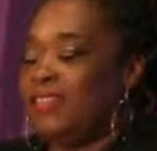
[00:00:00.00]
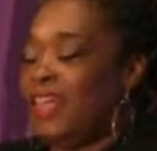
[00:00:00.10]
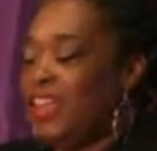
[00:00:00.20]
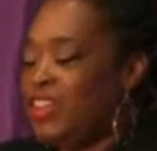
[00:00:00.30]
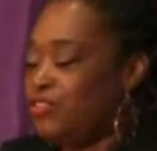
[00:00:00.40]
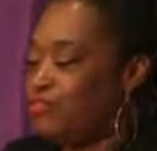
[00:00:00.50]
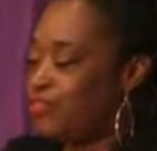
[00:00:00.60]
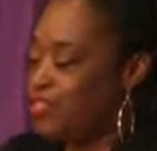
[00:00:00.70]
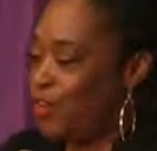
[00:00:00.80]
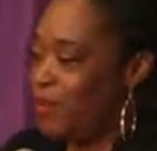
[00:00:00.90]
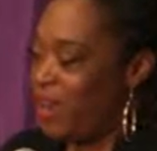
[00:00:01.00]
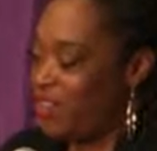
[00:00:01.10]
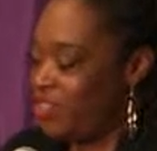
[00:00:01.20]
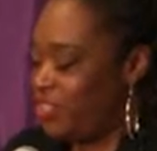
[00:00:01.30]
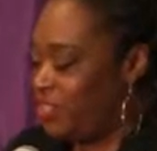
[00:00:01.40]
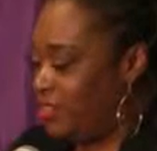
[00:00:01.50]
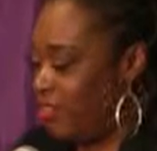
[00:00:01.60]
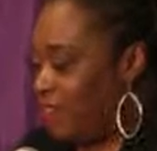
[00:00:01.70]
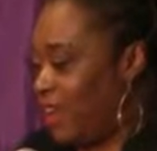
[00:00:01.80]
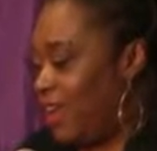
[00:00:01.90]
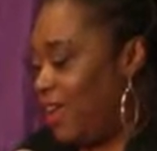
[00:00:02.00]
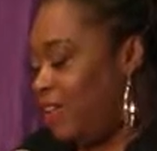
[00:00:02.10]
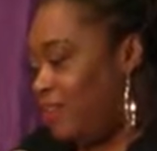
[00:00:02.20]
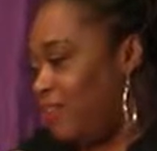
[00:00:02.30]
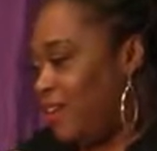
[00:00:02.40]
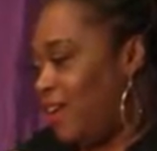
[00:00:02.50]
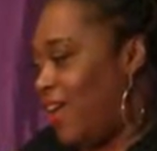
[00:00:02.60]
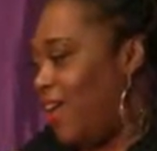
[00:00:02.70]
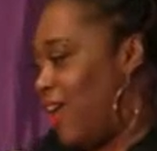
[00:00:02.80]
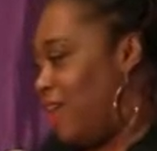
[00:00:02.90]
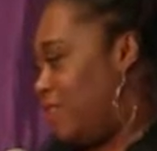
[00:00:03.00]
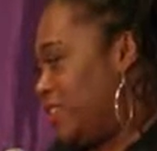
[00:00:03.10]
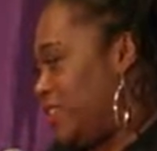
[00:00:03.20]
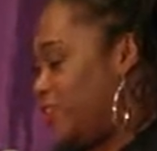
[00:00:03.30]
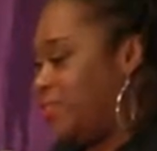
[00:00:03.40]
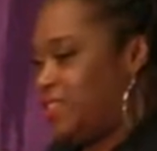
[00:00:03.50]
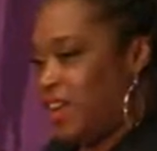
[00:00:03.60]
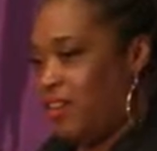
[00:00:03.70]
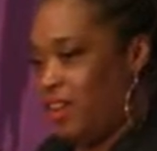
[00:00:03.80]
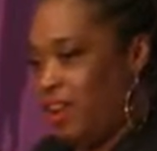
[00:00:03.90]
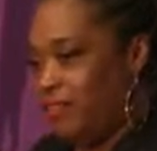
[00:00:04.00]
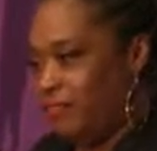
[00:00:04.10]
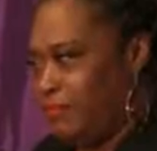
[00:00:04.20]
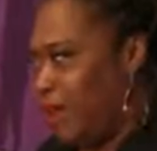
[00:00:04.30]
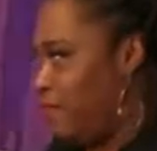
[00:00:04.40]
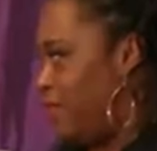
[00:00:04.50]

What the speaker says: Thank you so much. And I had a conversation with Terry about a